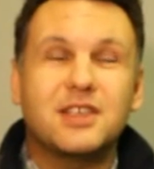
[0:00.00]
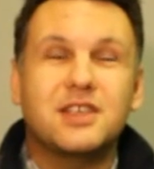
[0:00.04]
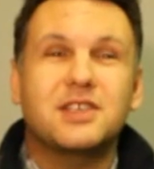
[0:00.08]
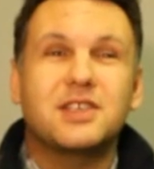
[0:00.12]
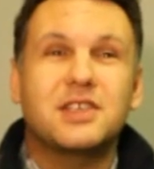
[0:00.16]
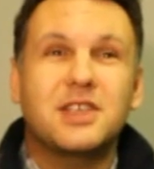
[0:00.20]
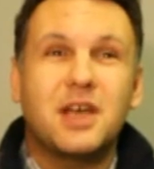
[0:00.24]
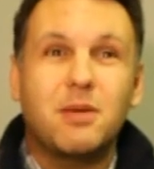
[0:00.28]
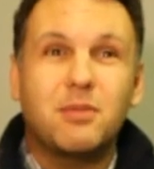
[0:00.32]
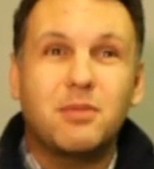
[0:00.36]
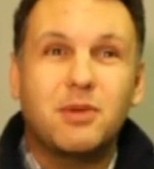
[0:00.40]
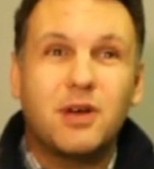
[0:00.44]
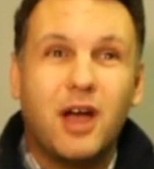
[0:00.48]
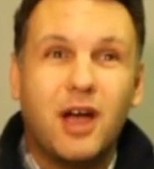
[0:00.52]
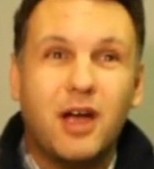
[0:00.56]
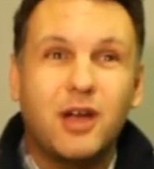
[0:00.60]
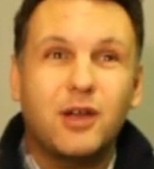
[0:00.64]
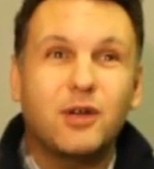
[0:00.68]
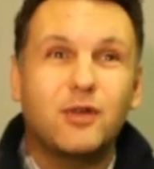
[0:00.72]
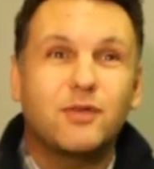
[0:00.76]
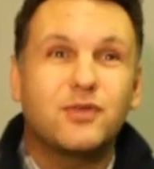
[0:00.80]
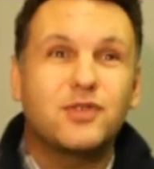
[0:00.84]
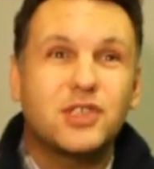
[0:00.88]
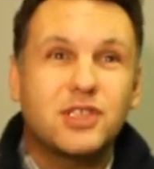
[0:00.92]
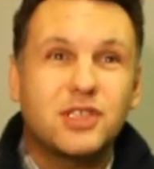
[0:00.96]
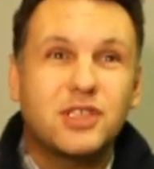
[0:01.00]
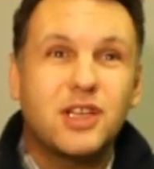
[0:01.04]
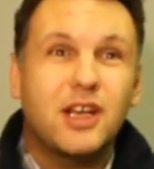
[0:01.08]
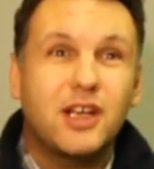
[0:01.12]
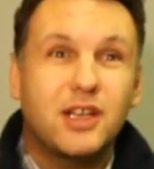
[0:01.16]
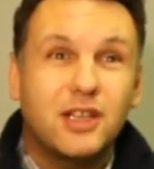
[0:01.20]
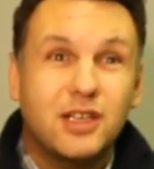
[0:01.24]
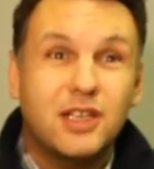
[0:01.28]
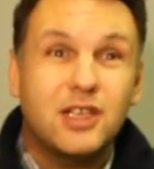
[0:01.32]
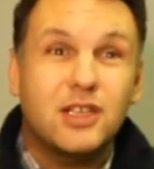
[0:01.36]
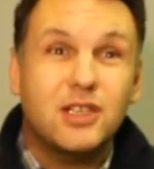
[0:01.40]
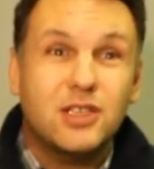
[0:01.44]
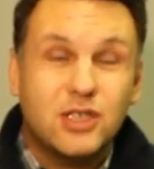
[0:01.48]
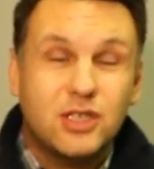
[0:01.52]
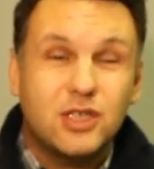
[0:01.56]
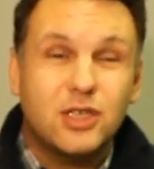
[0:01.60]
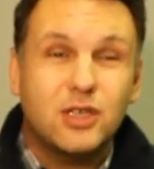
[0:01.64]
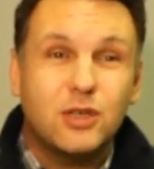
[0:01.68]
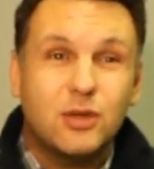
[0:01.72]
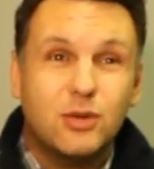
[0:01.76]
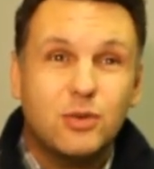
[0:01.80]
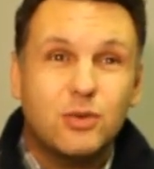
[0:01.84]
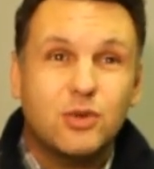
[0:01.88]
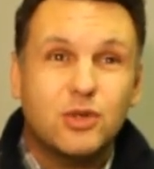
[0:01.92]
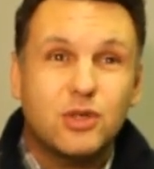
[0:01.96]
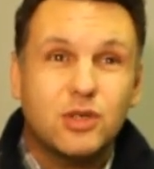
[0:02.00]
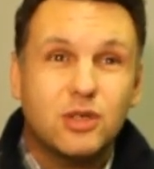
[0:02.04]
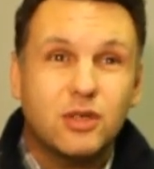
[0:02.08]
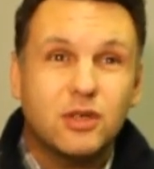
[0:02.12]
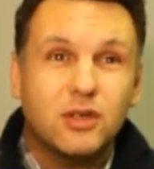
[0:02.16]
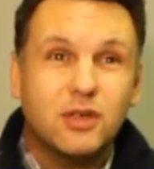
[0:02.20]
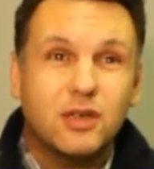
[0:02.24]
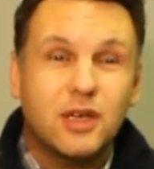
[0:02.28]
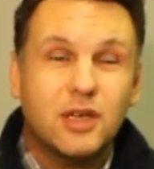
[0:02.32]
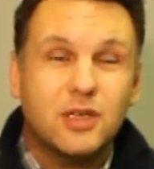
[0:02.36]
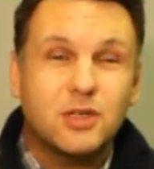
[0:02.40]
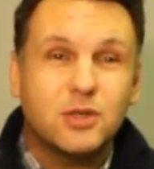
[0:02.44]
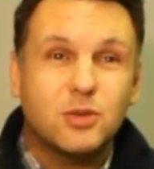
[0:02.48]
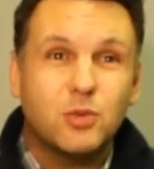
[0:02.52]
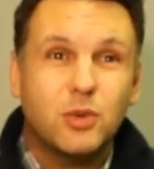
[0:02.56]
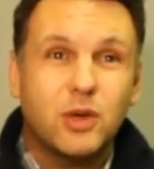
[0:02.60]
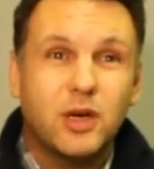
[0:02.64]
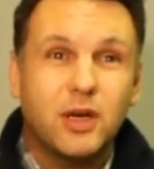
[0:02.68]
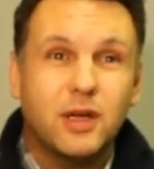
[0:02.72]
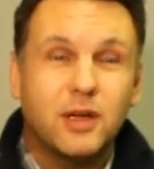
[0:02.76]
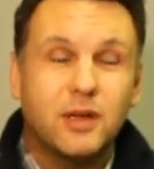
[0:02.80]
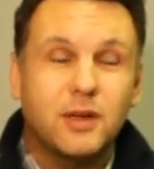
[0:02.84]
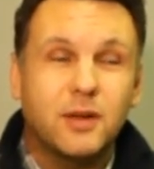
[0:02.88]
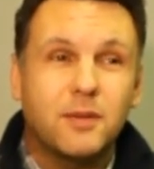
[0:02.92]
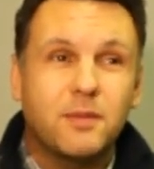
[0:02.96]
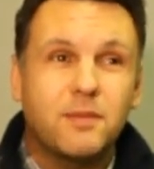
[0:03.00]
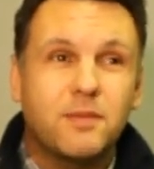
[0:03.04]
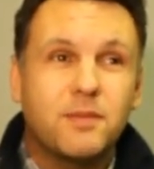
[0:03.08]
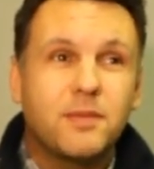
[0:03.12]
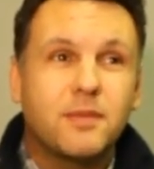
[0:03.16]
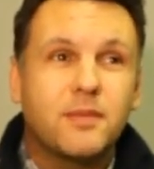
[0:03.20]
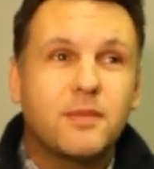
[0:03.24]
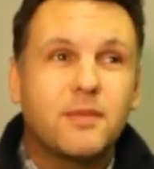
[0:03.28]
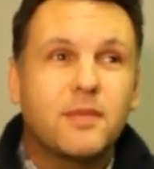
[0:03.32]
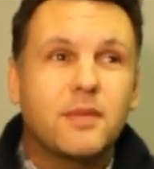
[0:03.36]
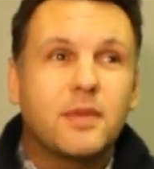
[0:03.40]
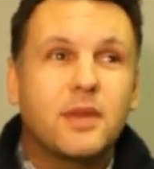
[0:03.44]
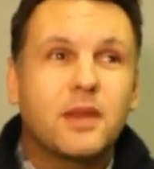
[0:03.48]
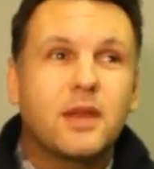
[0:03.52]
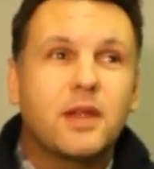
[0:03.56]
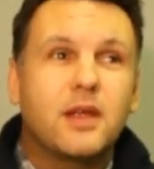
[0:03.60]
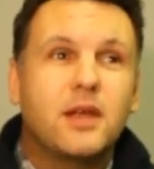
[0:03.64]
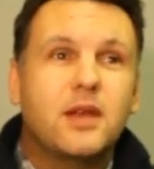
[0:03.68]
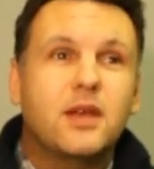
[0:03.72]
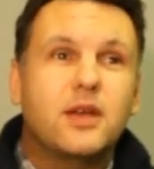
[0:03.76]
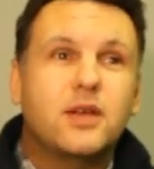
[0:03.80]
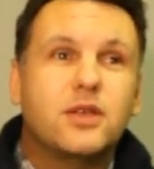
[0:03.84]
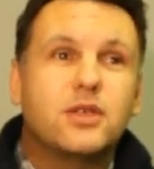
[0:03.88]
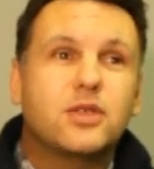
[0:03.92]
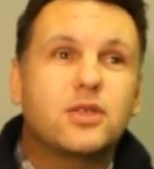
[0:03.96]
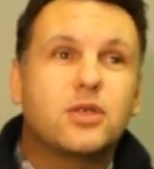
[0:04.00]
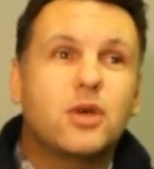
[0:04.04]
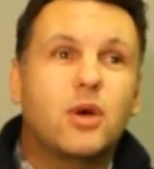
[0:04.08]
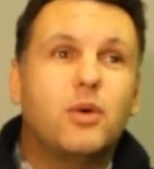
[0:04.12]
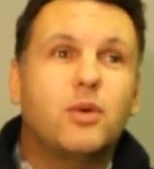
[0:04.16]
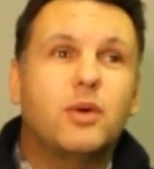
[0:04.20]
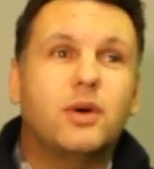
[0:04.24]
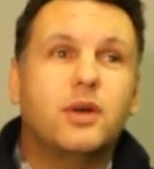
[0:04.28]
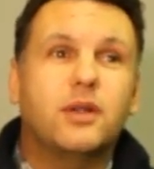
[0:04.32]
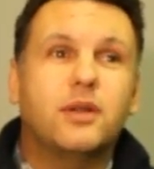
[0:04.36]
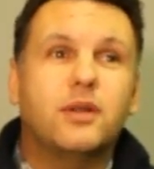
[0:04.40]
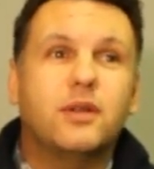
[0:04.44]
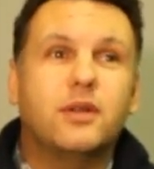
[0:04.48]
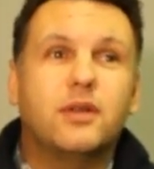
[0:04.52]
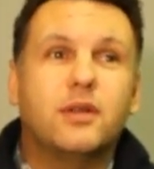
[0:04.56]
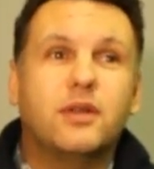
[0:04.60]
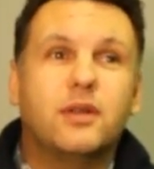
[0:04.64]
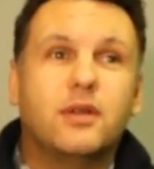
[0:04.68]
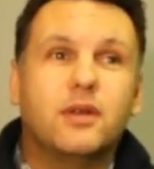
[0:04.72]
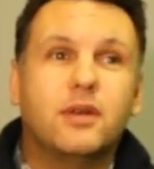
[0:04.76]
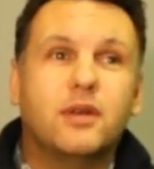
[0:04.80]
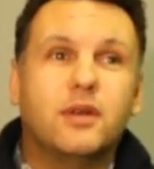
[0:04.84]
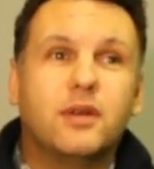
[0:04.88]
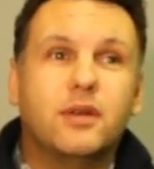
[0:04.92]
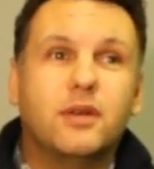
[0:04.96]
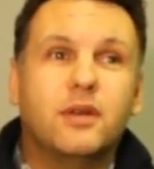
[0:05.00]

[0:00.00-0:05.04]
some kind of state institution as well. So, and